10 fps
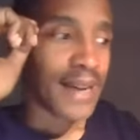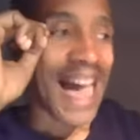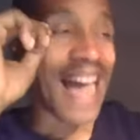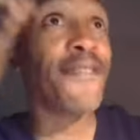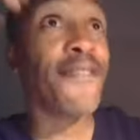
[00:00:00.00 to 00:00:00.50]

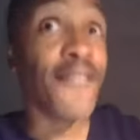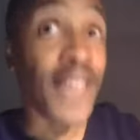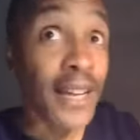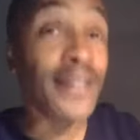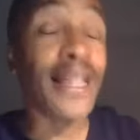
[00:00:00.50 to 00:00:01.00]
I
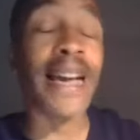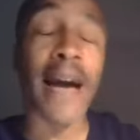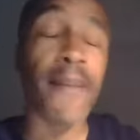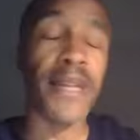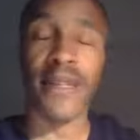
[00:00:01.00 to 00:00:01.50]
feel like
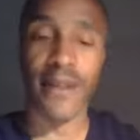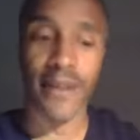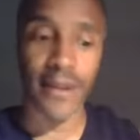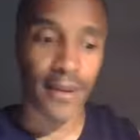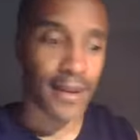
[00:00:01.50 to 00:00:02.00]
I'm
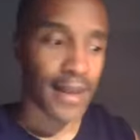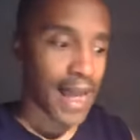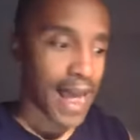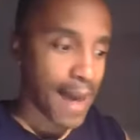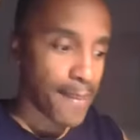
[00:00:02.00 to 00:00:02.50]

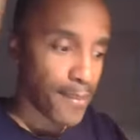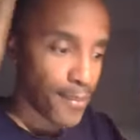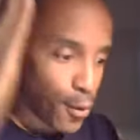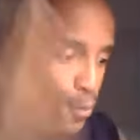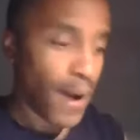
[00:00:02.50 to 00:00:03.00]

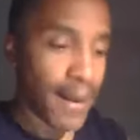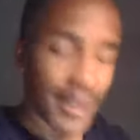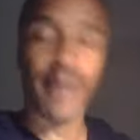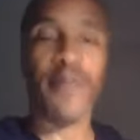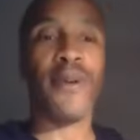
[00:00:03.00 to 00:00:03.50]
who I'm
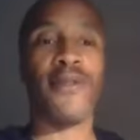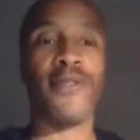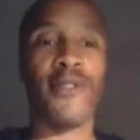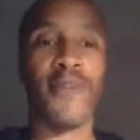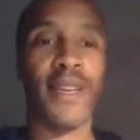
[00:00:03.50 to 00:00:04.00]

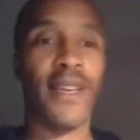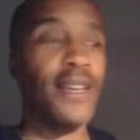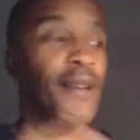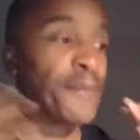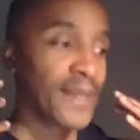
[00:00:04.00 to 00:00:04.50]
supposed to
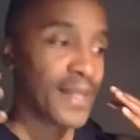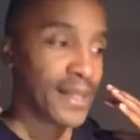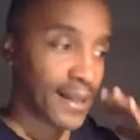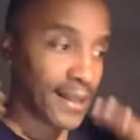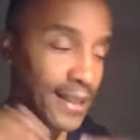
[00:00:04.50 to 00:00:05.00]
be,
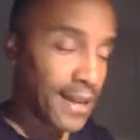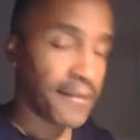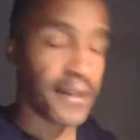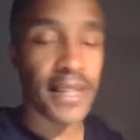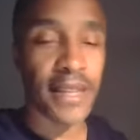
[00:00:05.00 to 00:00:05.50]

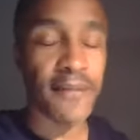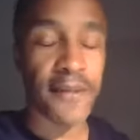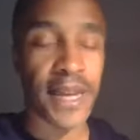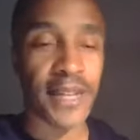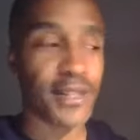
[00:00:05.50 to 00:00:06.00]
delivering the
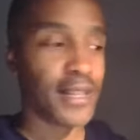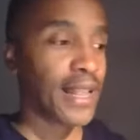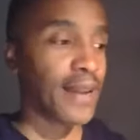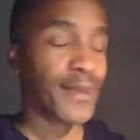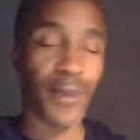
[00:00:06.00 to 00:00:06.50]
information that
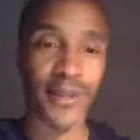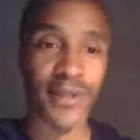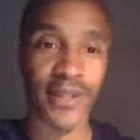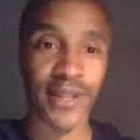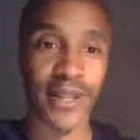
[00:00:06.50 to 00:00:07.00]
I'm supposed
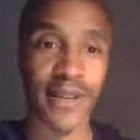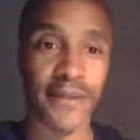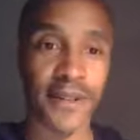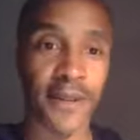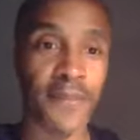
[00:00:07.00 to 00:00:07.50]
to
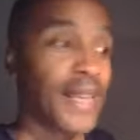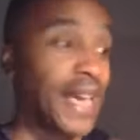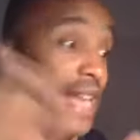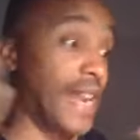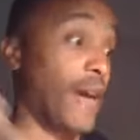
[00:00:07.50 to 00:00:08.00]
deliver,
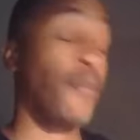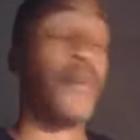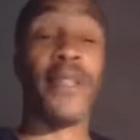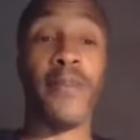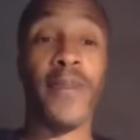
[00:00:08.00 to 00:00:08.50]
and
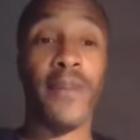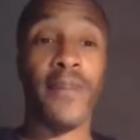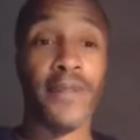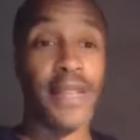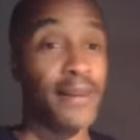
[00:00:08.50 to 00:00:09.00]
helping the
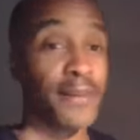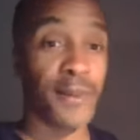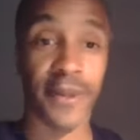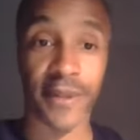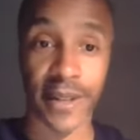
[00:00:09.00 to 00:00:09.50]
people that I'm
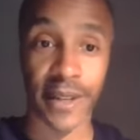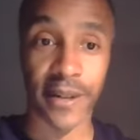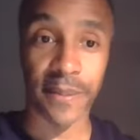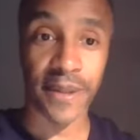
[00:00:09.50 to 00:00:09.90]
supposed to help.